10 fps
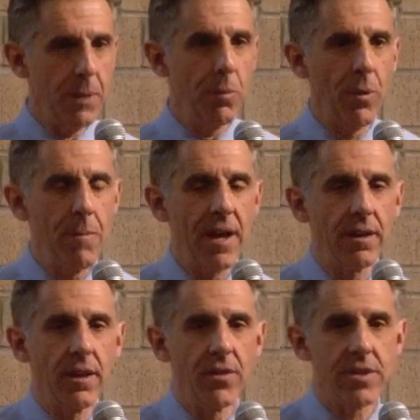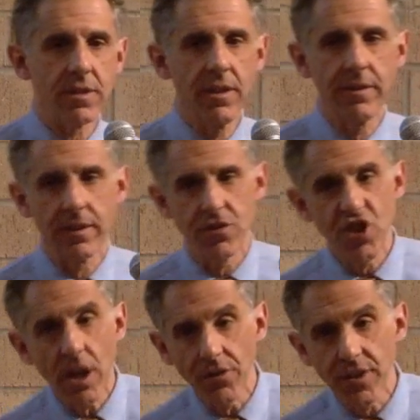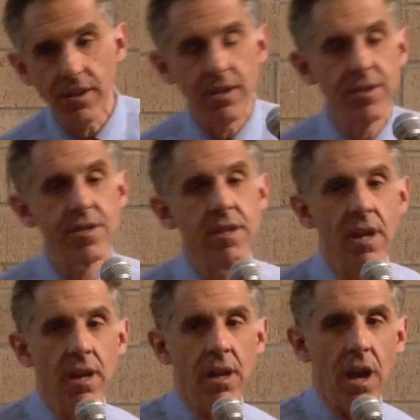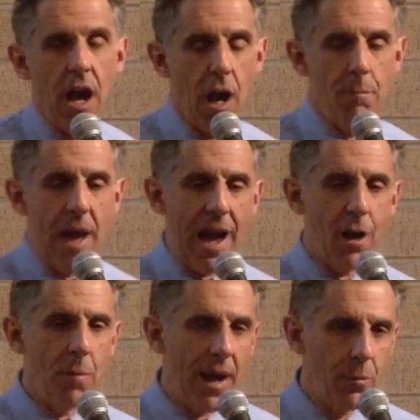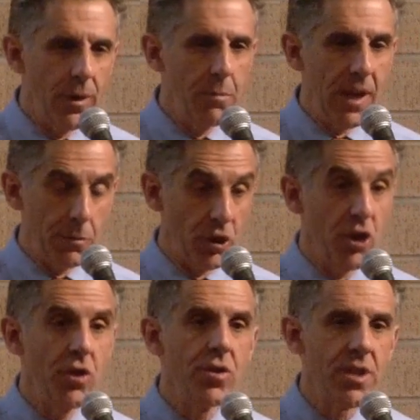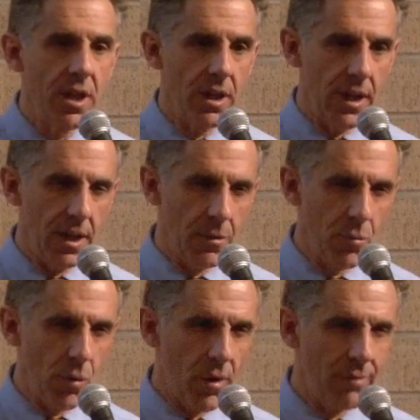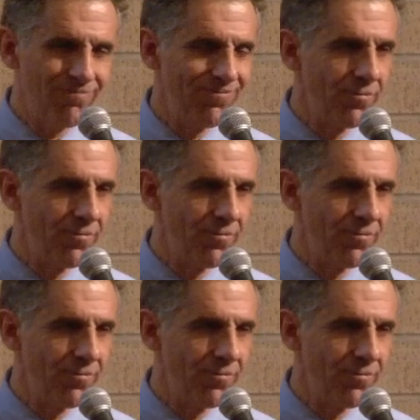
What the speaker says: people with mental illness leaving the shelters. How might we be able to use it in a more,